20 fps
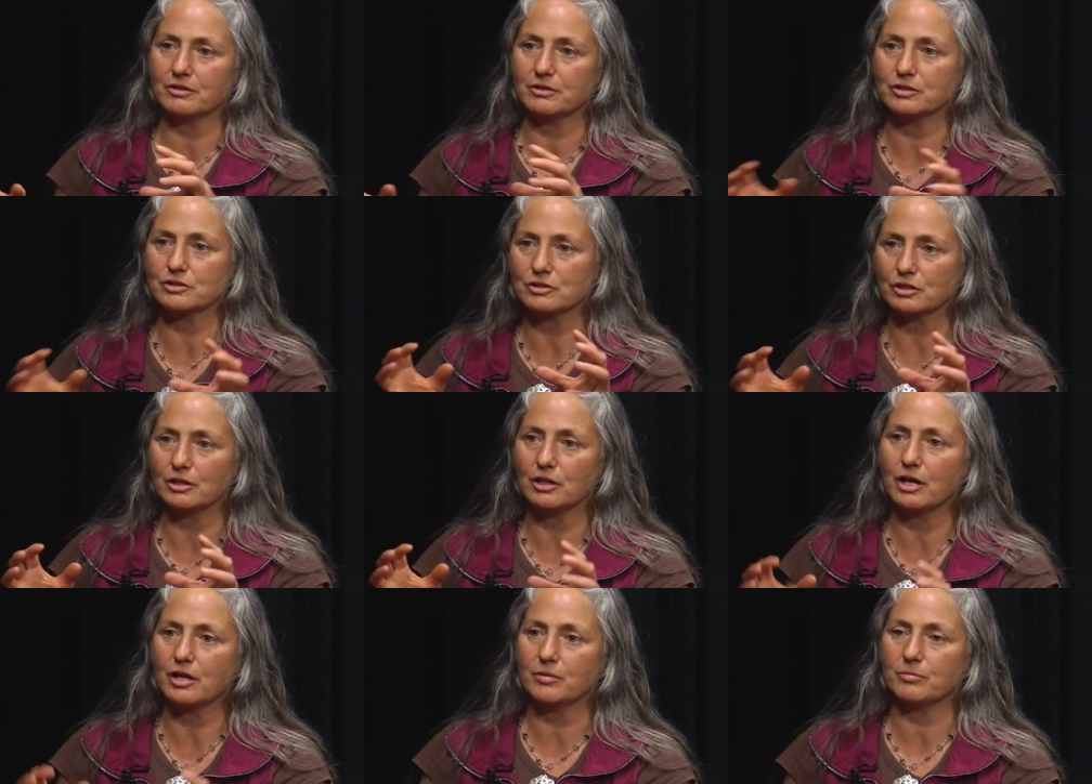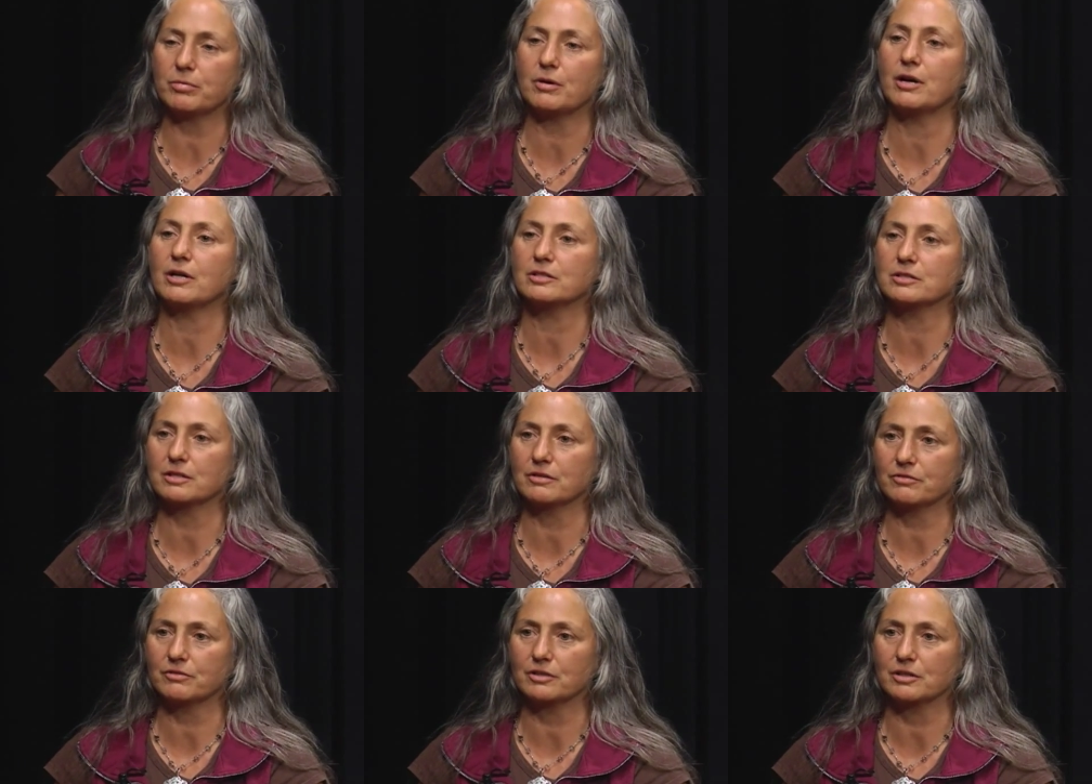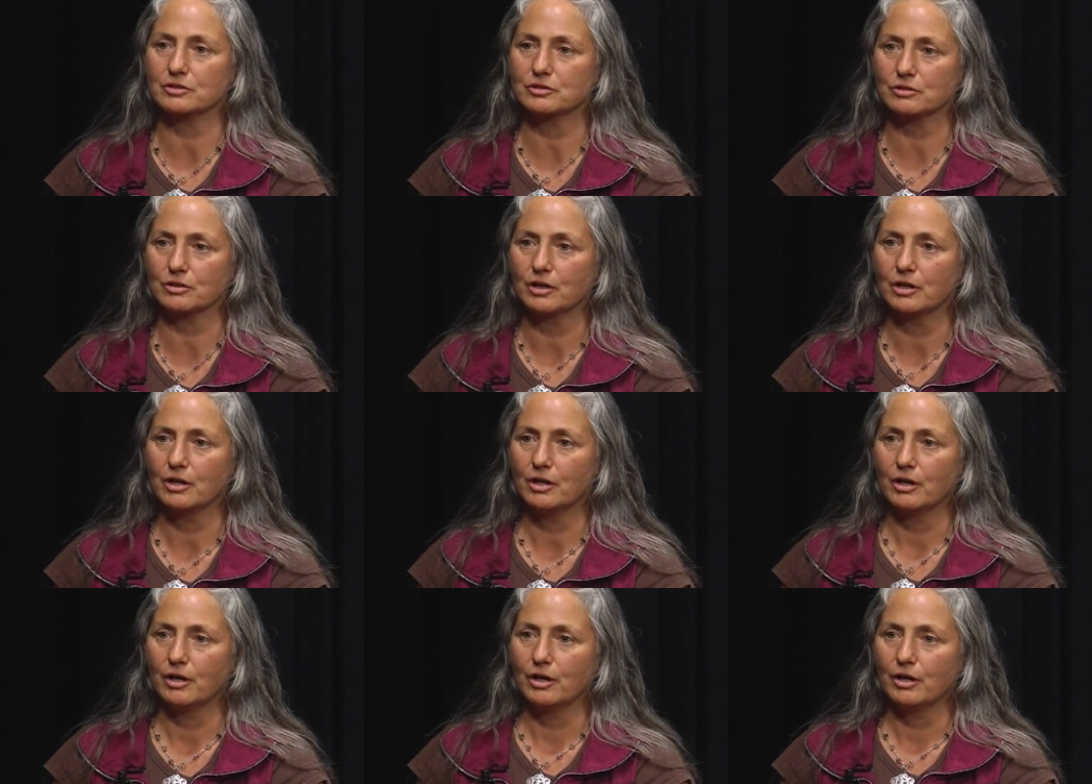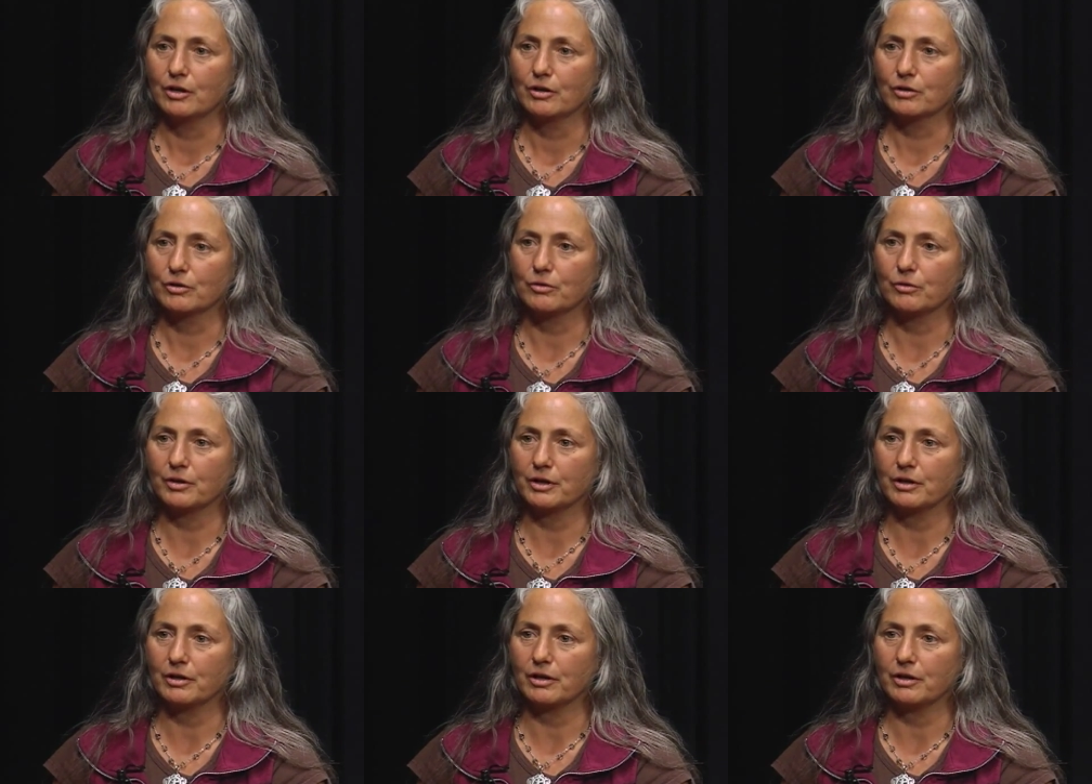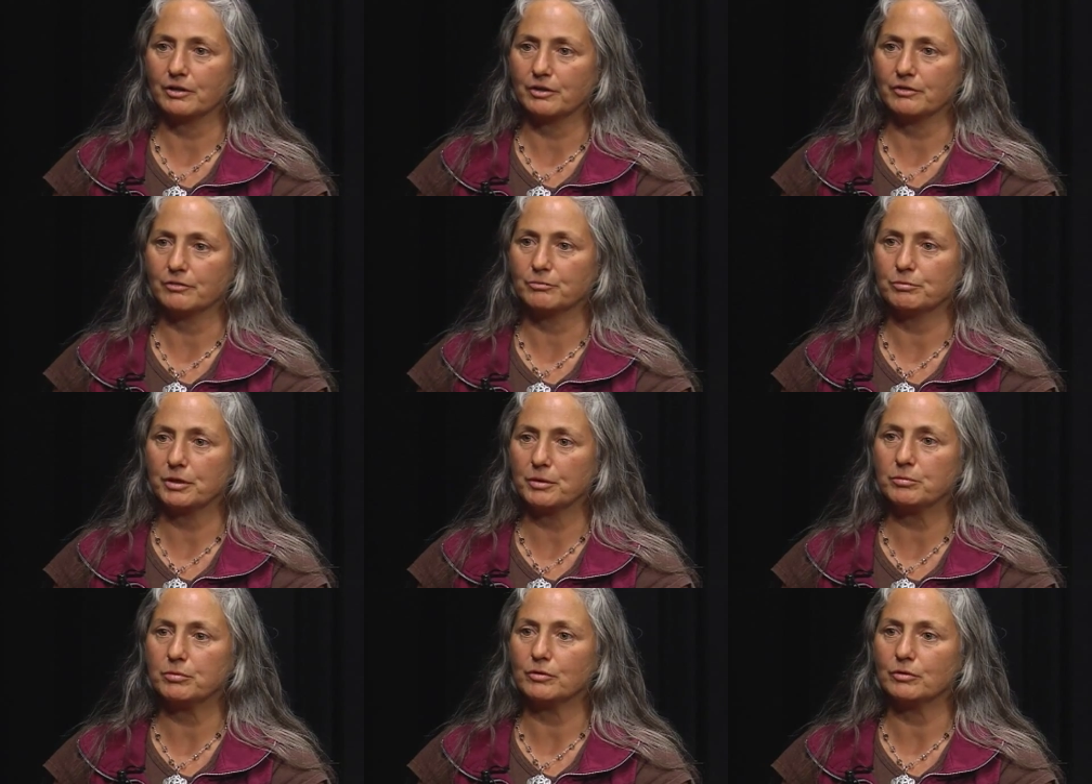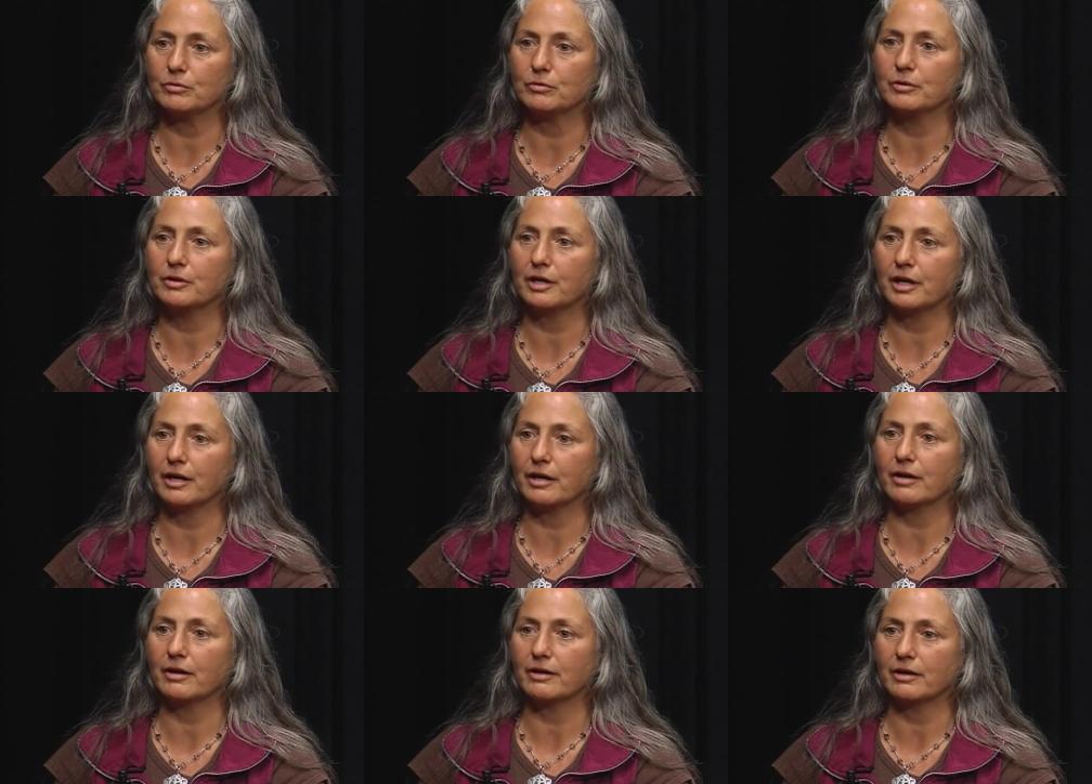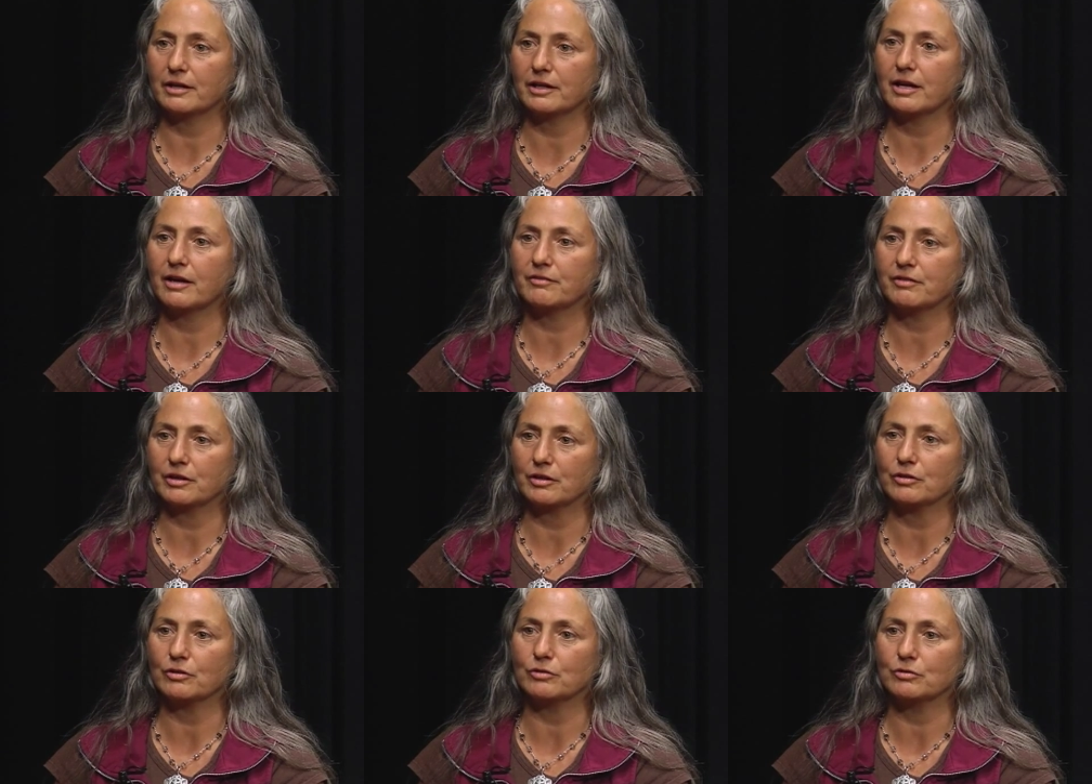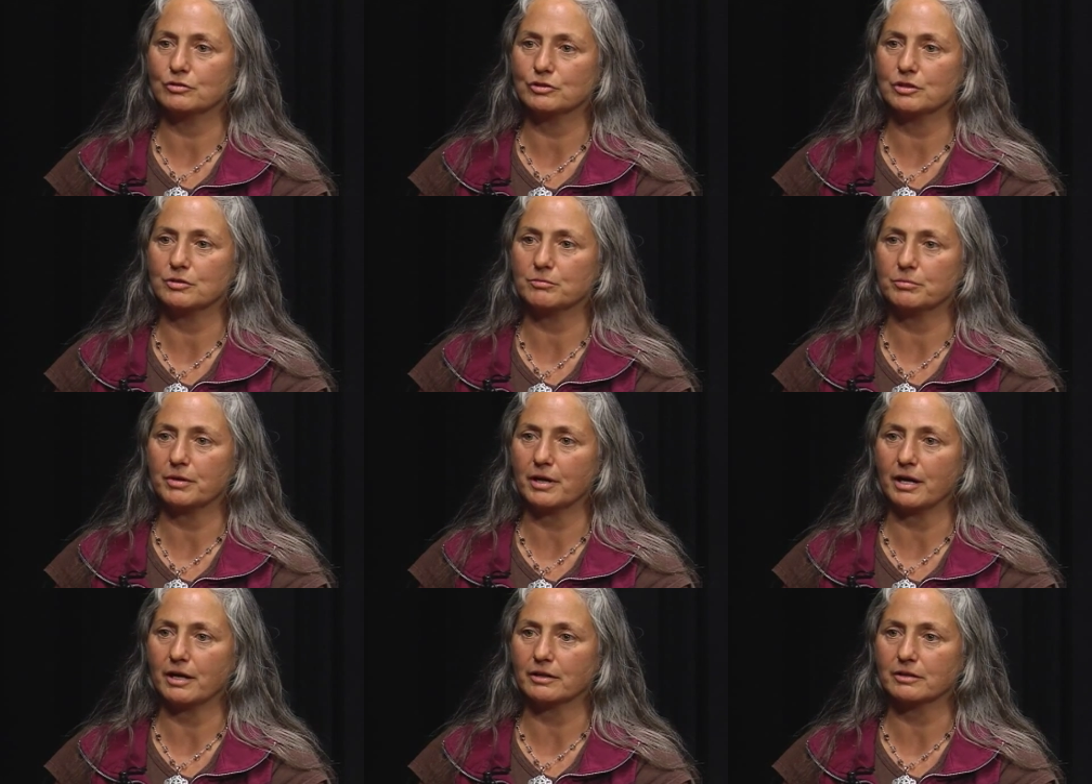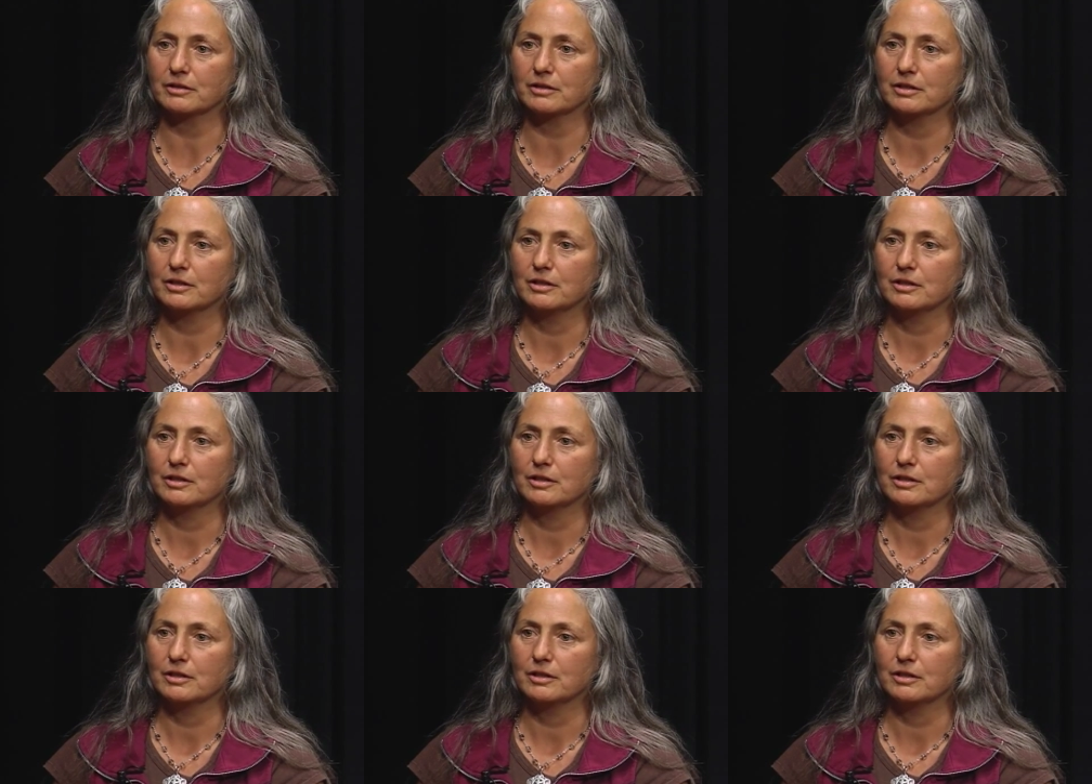There's a lot of positive things going on of people who care and having a huge impact.